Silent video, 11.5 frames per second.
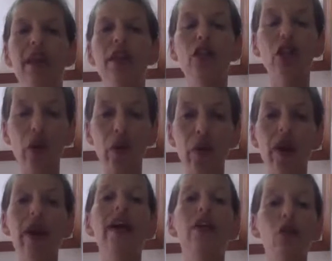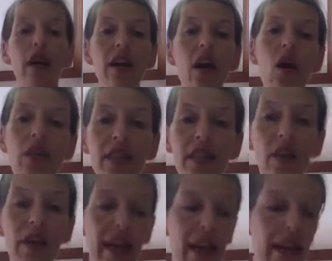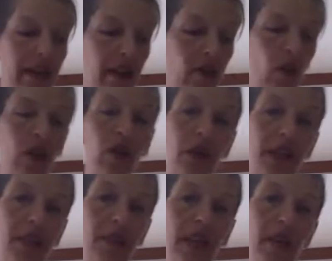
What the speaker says: So try to always eat organic. And of course, when I speak